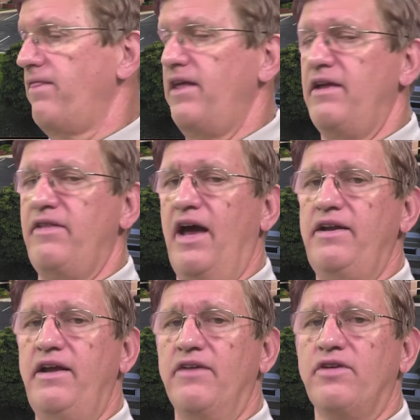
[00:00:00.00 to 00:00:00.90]
And the
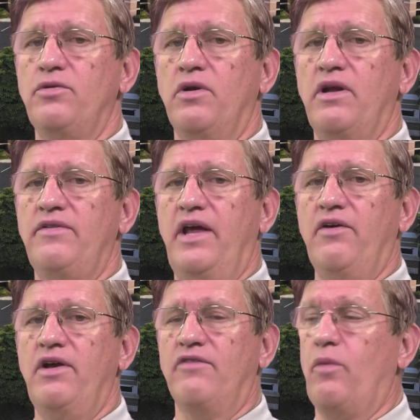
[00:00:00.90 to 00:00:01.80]
idea is to do it in the
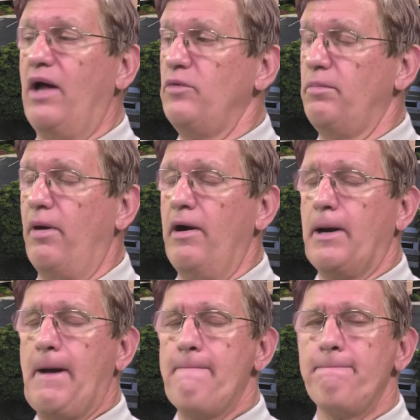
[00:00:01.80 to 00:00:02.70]
area of Wildwood Park.